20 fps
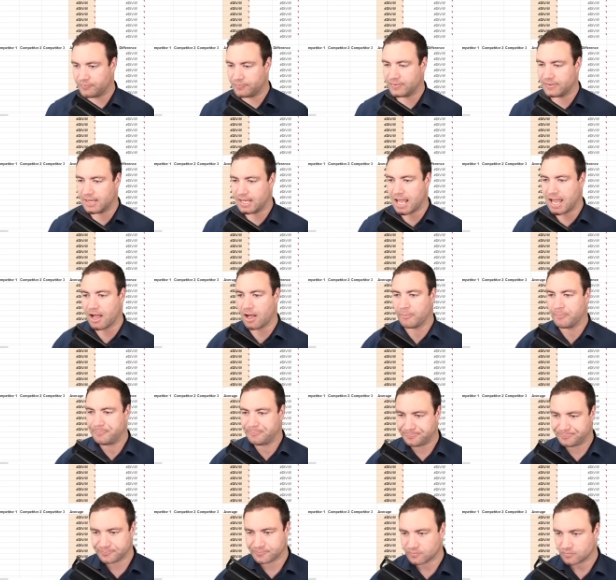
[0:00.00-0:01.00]
Now,
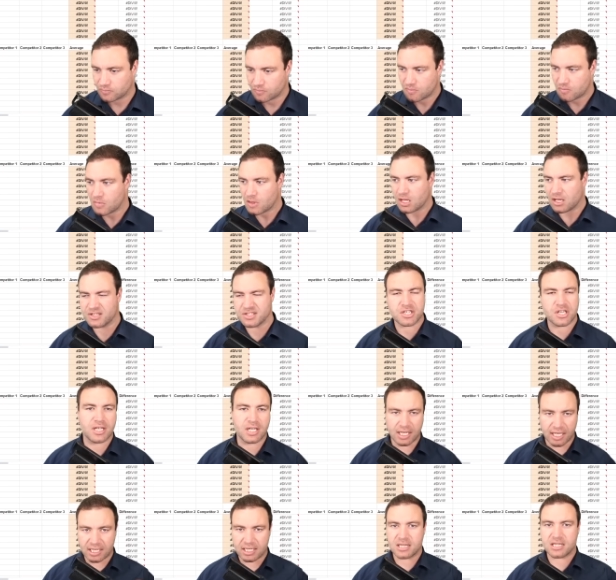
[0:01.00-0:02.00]
so you're
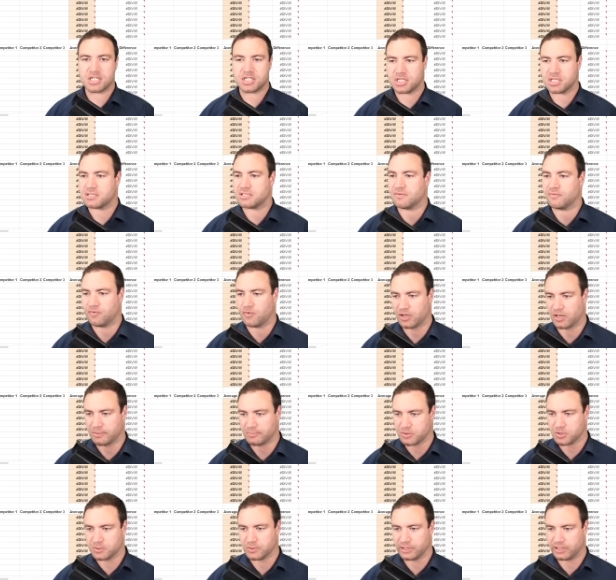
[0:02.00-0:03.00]
getting the gist of what I'm
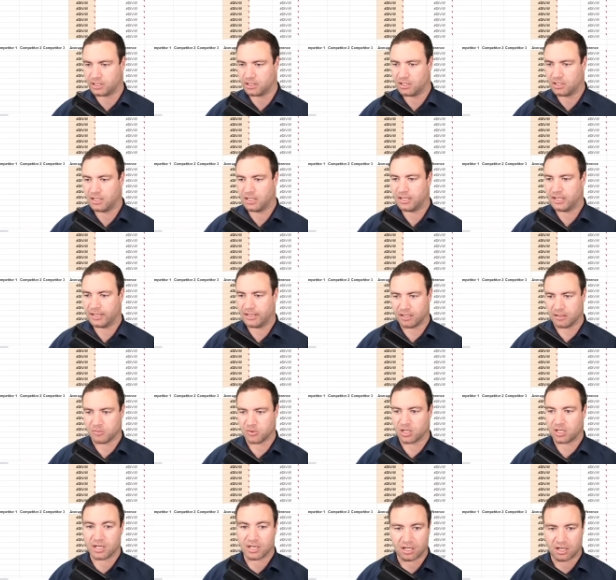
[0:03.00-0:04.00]
doing. I'm
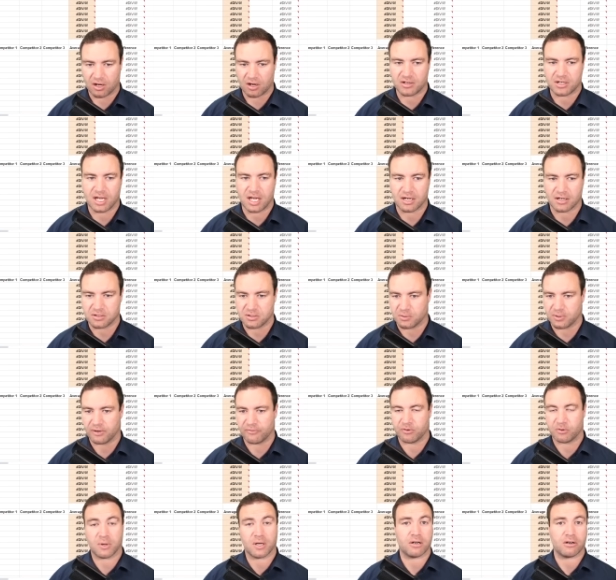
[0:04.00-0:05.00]
not going to go down and do
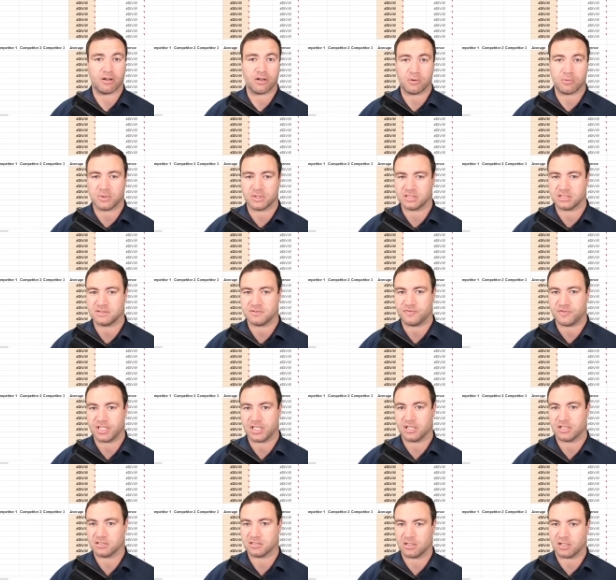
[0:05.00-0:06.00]
everyone, otherwise this
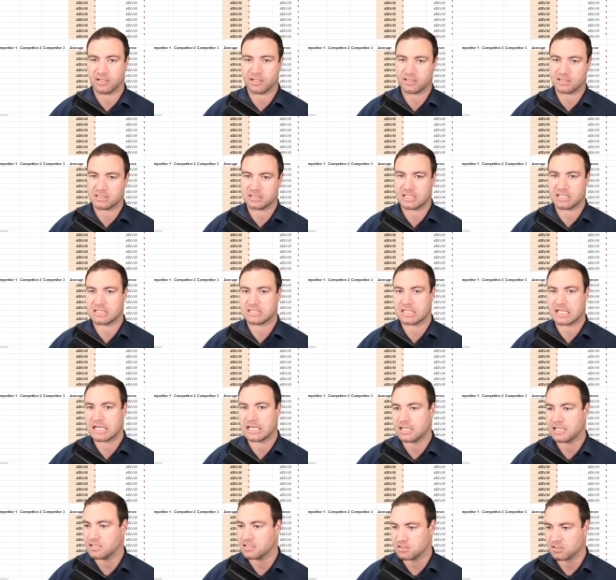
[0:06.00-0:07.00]
video is like 16
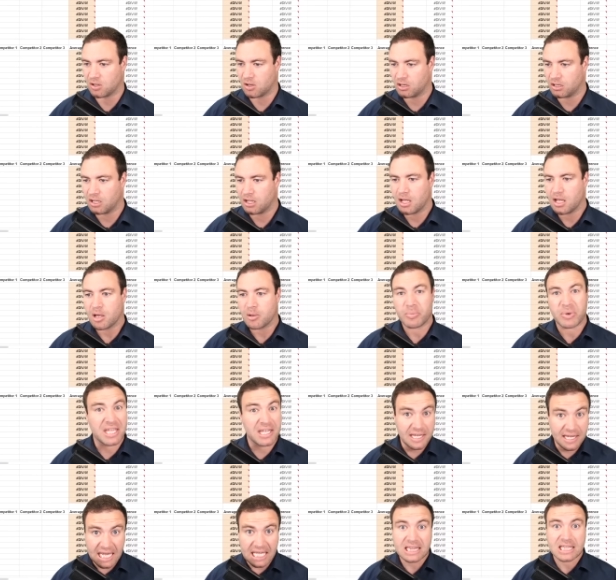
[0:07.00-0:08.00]
years long, but you
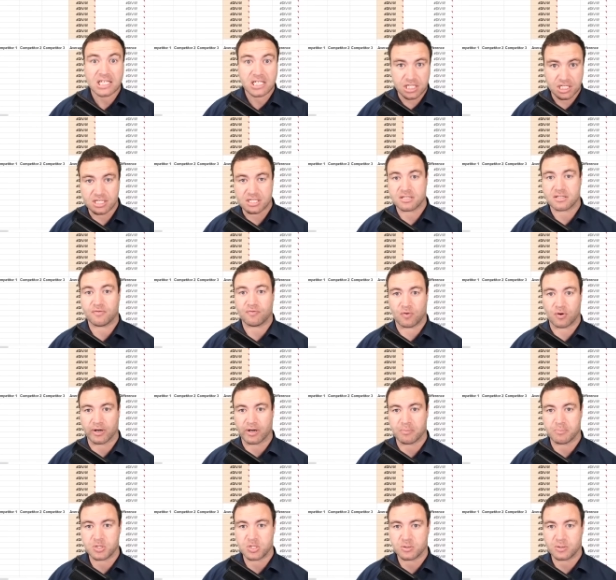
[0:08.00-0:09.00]
get the gist of what
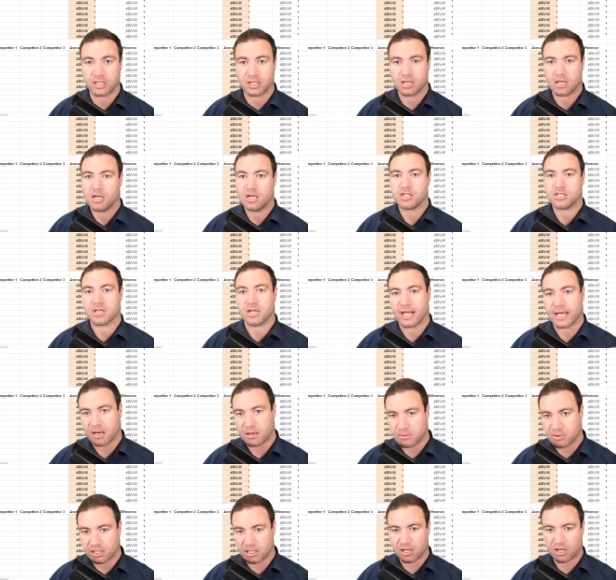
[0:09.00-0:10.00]
I'm doing. So now I'm
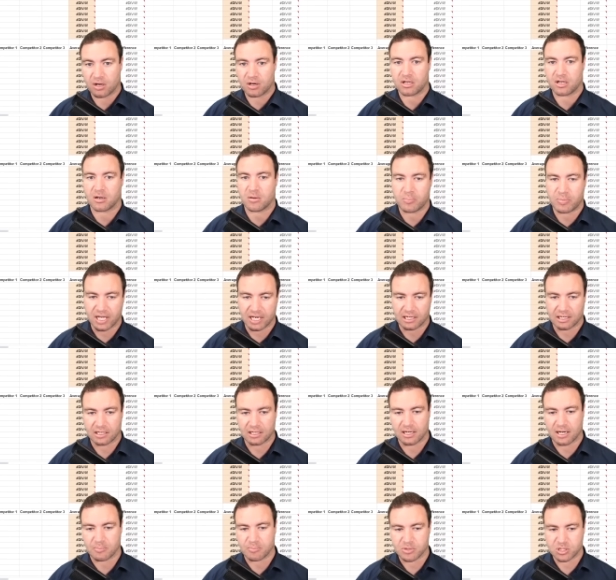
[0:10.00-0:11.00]
going to go to competitor
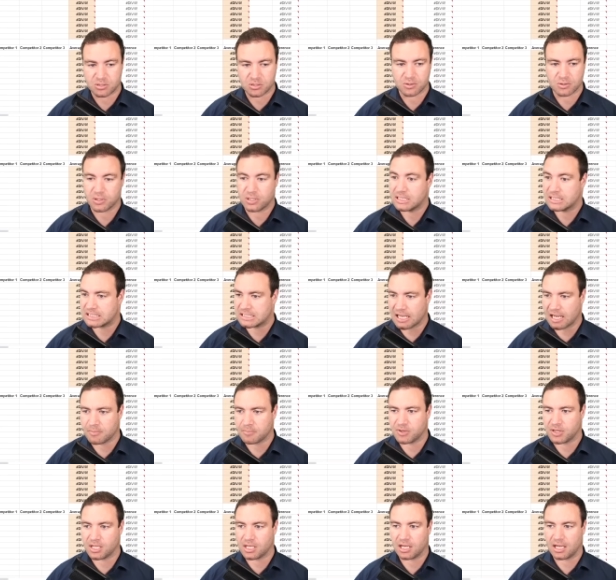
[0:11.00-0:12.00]
number two. Same
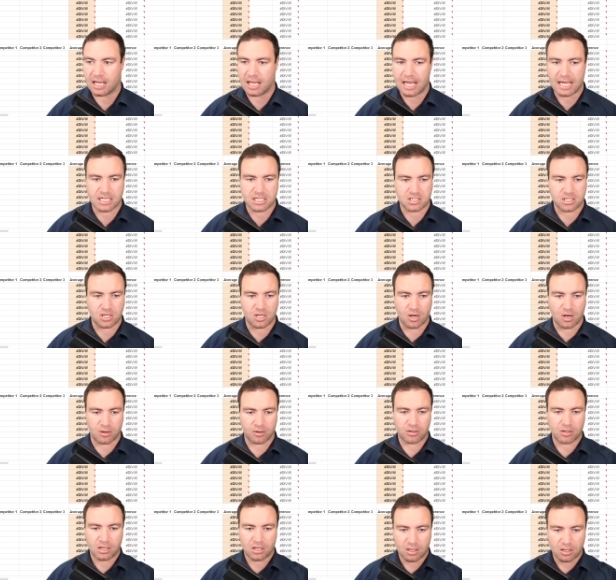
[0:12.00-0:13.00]
thing, SEO.
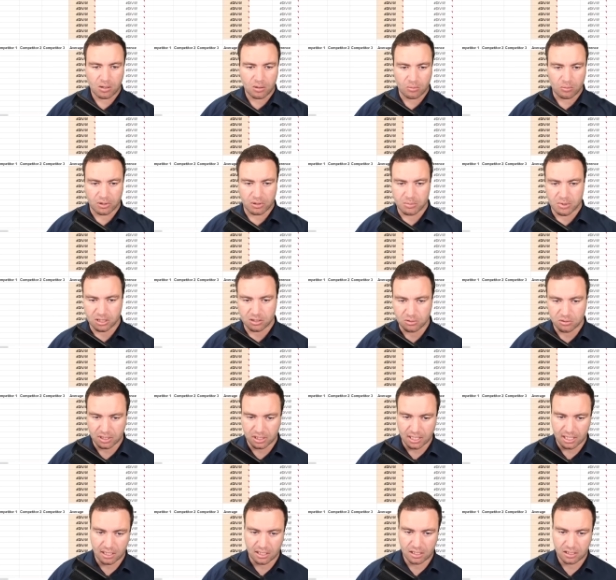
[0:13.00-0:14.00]
What am I looking
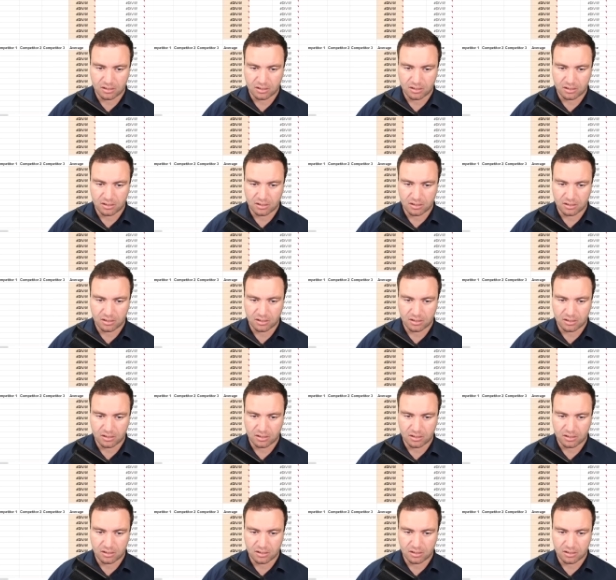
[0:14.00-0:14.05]
at?